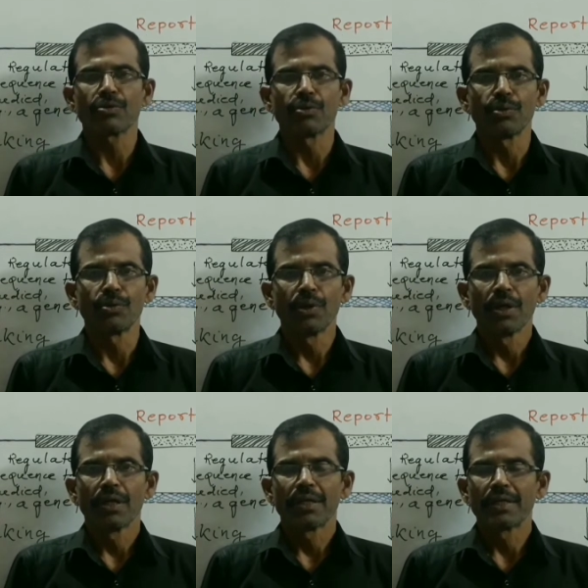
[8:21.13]
to
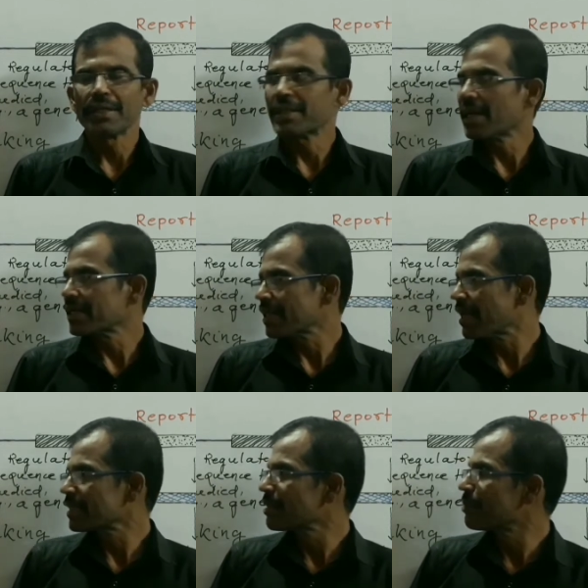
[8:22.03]
detect
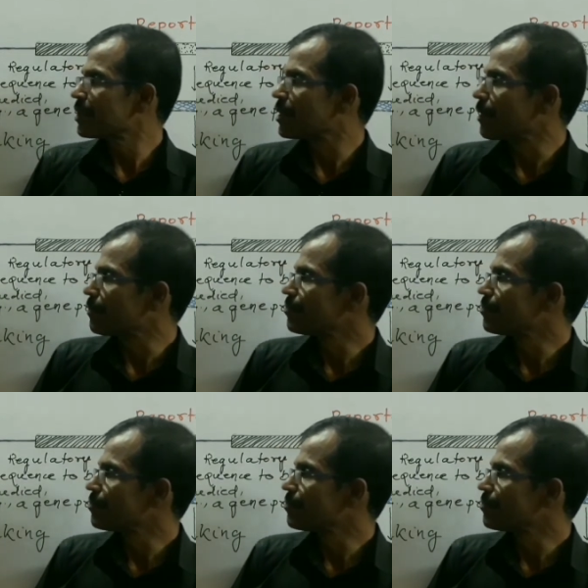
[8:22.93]
activity.